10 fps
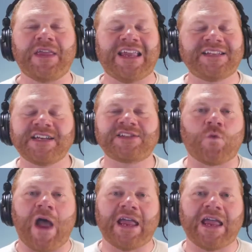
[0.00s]
easiest
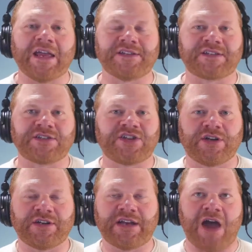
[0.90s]
way is to
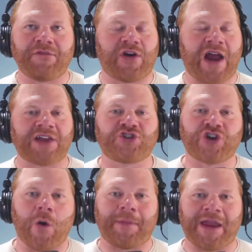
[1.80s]
have your ads
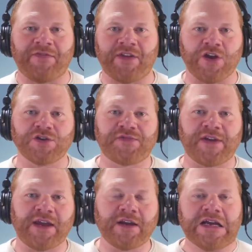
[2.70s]
show up in the
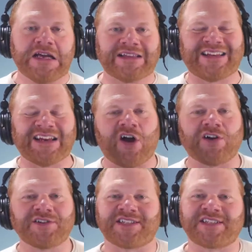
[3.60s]
newsfeed. LinkedIn
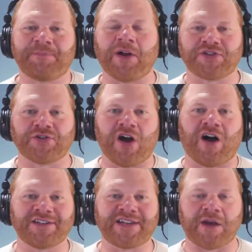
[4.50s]
calls this sponsored
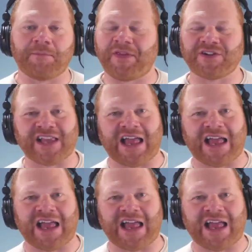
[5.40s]
content, but there's